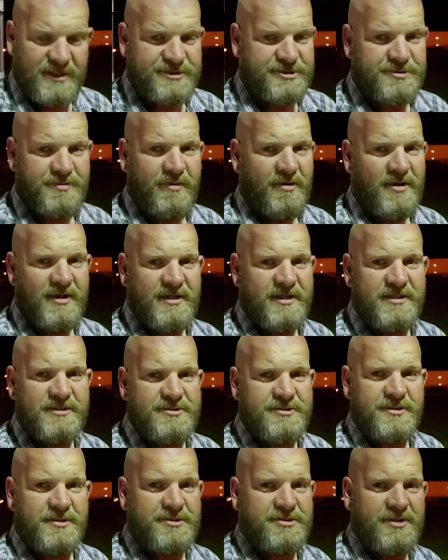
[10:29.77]
us pulling
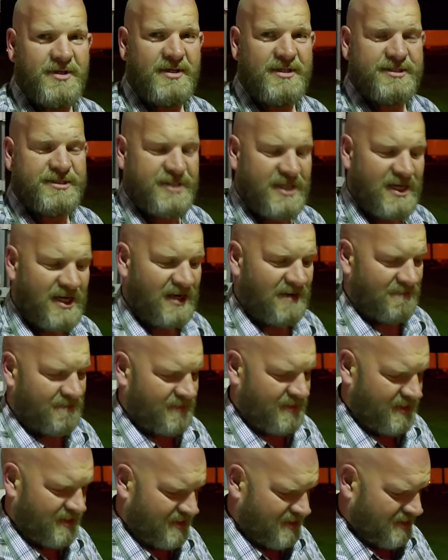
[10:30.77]
into the truck stop.
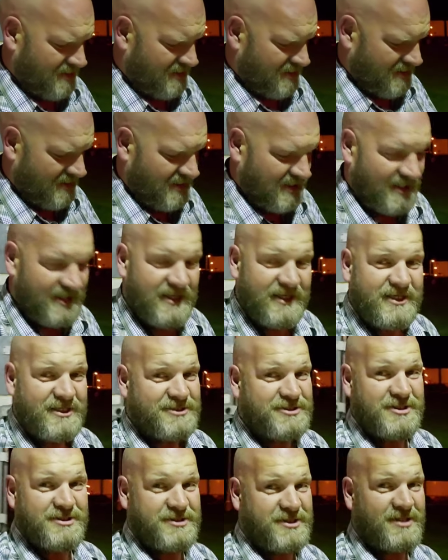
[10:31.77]
I think
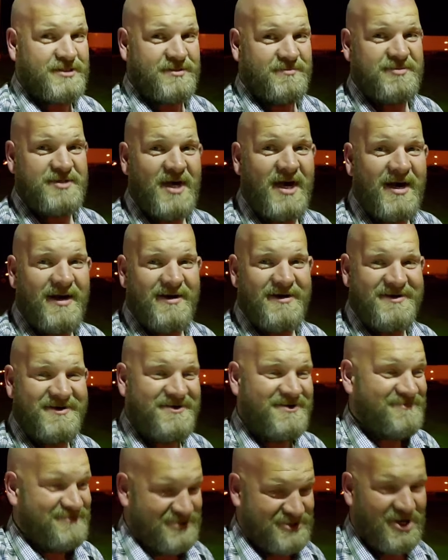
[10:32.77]
it's just because I'm tired.
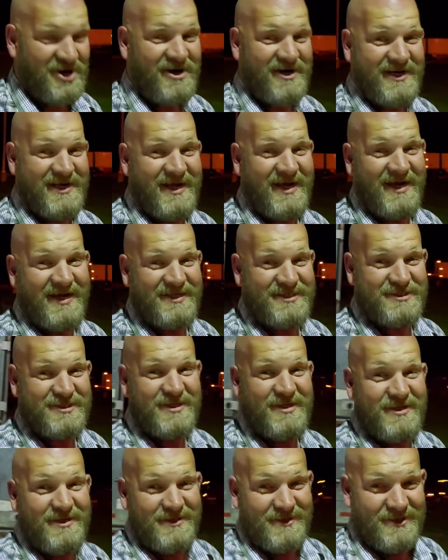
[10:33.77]
Sorry guys,
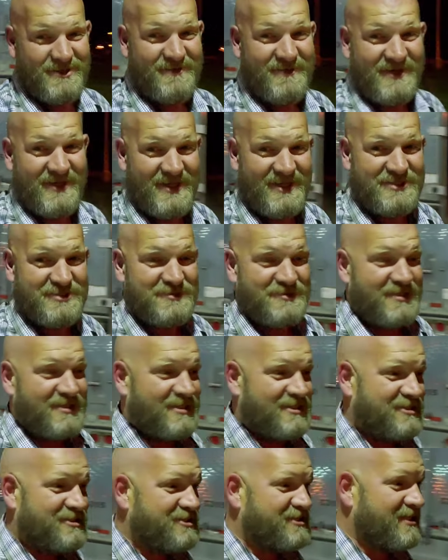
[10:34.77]
a little bit less
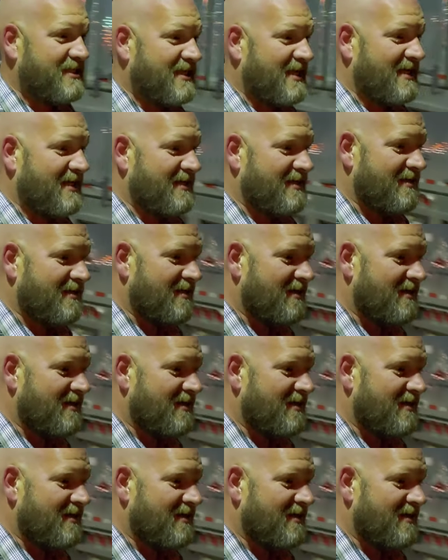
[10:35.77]
footage today.